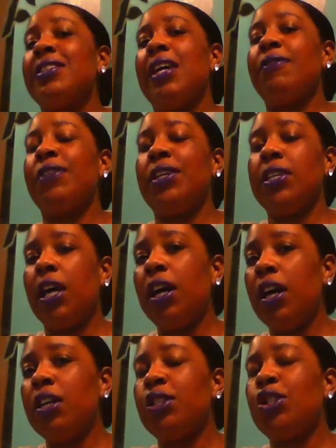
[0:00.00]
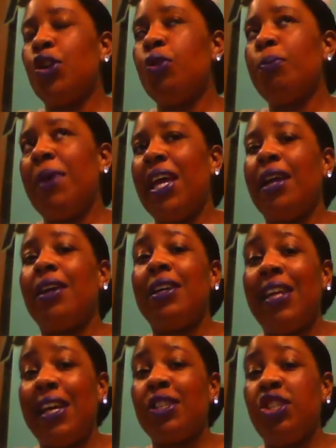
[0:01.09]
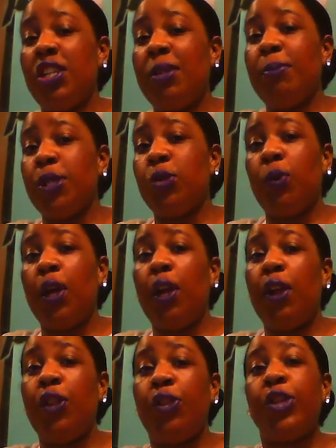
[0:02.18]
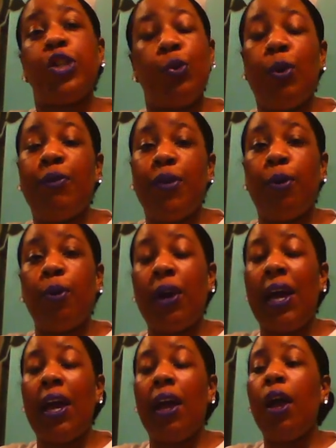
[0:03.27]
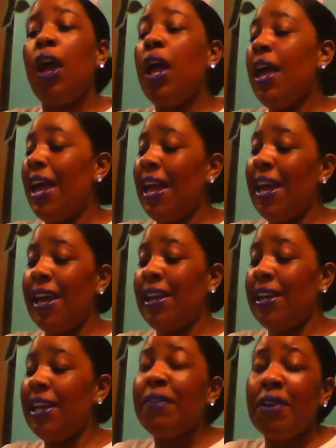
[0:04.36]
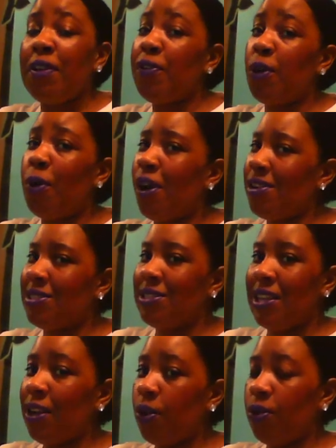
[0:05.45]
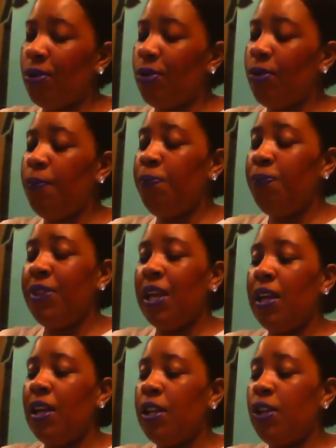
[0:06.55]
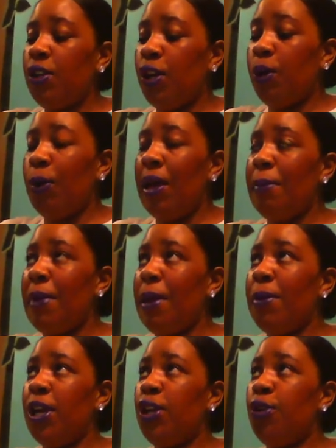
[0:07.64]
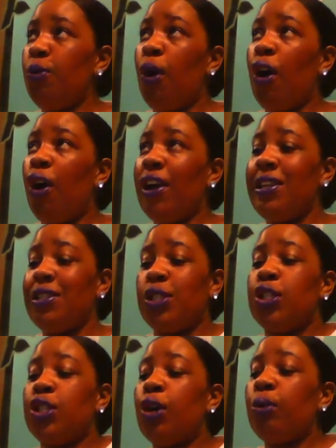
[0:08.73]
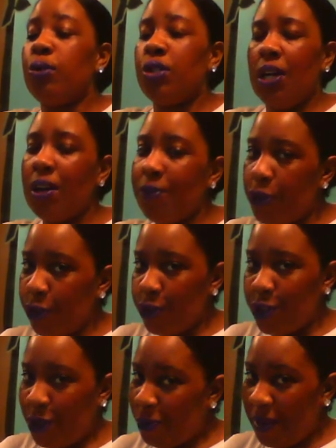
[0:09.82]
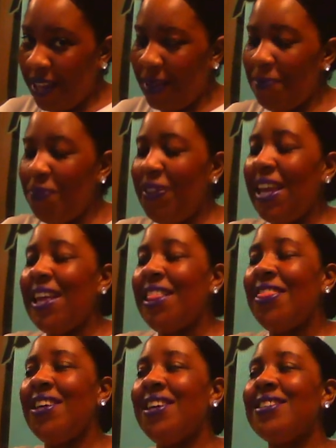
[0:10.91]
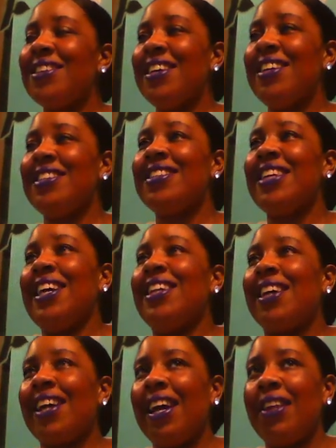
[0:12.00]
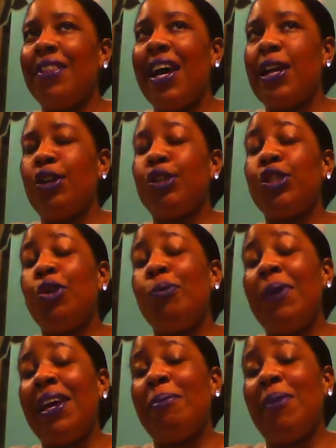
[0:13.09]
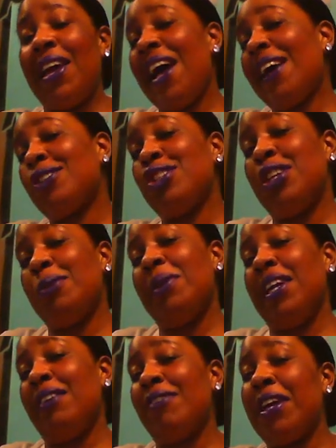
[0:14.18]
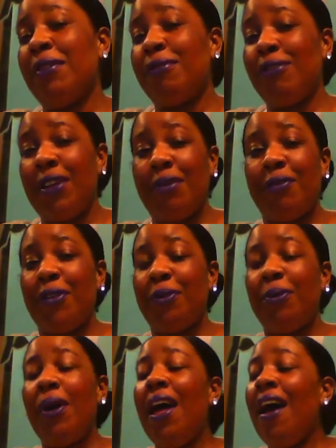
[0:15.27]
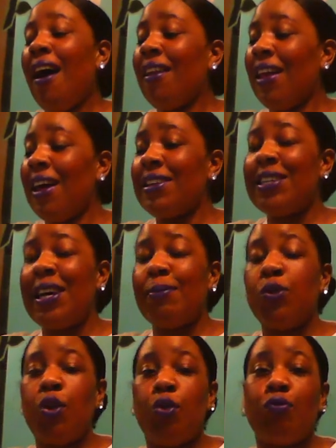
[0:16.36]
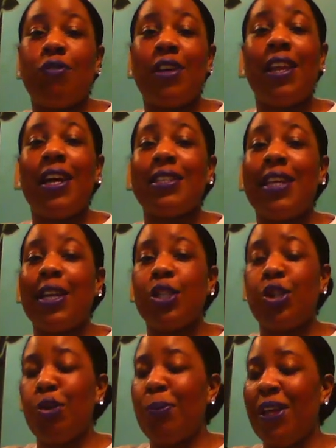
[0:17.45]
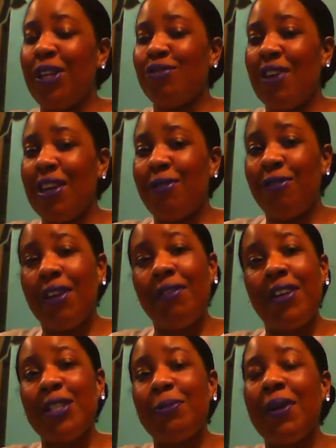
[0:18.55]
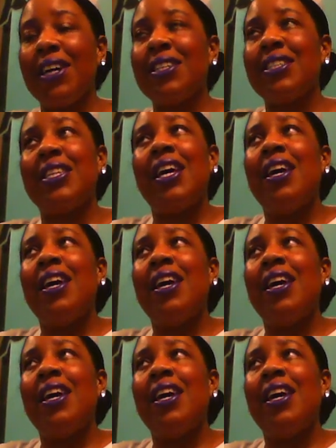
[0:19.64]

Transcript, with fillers: definitely a soulmate connection between the two of you. Okay, and even if you are single, you know, and maybe you are in search of your soulmate. This is to indicate that your soulmate may actually be right in front of you. A lot of times we don't realize that our soulmate is right in front of us because